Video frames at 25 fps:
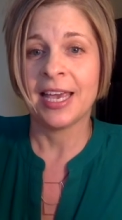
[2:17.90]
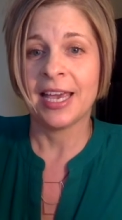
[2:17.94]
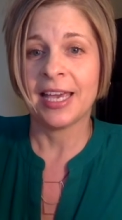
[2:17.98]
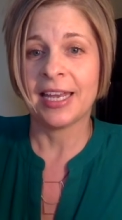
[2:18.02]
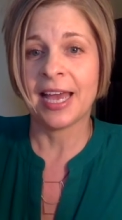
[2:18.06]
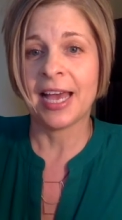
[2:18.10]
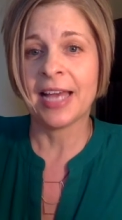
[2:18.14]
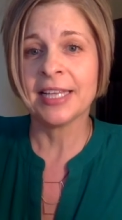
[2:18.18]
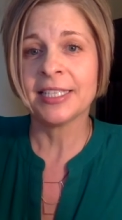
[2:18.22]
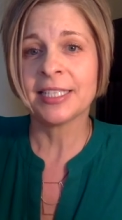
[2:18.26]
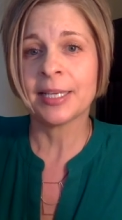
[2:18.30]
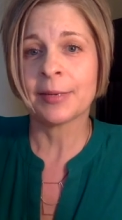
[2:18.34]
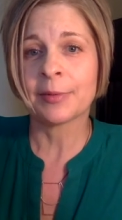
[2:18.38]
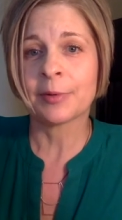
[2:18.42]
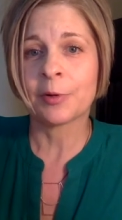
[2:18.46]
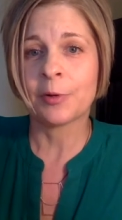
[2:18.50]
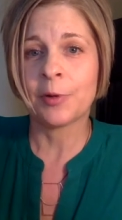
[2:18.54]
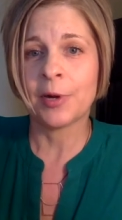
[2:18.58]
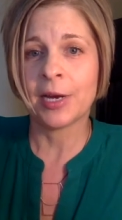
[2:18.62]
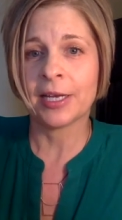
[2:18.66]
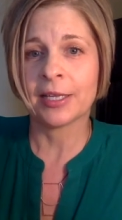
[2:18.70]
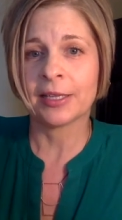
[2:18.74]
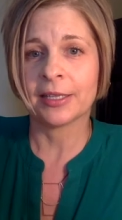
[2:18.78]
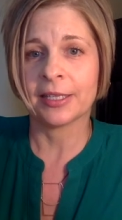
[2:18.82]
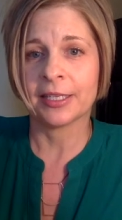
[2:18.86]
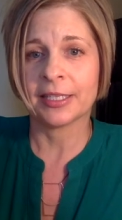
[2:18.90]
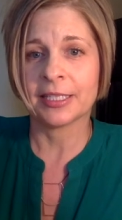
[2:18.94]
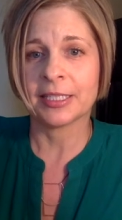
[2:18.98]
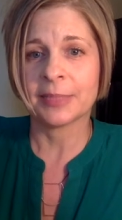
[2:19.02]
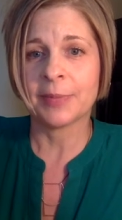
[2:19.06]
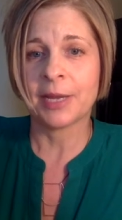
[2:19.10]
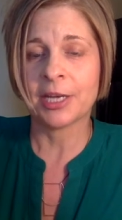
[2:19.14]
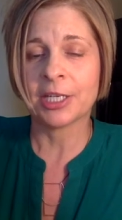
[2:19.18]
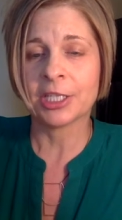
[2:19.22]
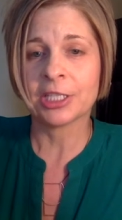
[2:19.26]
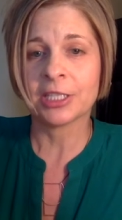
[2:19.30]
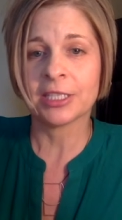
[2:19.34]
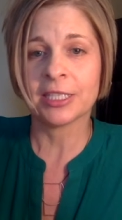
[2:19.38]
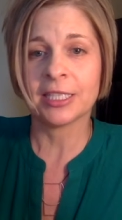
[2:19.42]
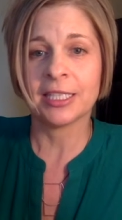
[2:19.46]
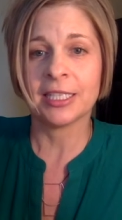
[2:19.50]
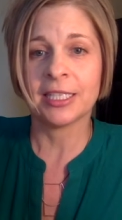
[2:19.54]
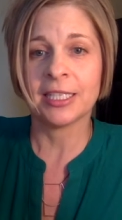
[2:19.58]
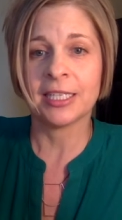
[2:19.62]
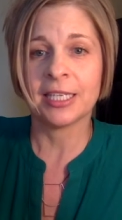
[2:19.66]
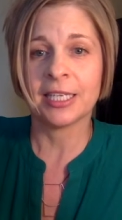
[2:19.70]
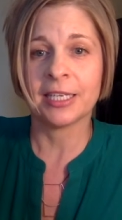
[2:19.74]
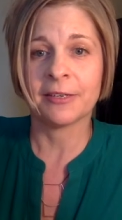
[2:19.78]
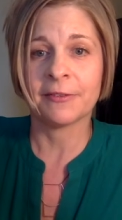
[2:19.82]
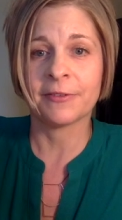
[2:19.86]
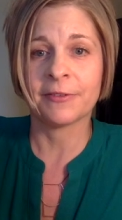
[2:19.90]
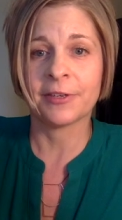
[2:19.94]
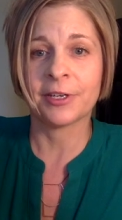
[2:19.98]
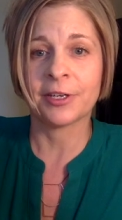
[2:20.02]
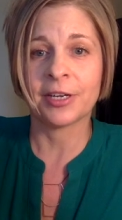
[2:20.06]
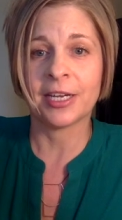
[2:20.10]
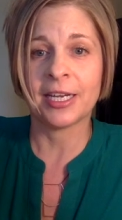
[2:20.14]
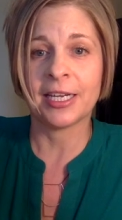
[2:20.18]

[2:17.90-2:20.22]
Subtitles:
It adds up quickly, especially if you're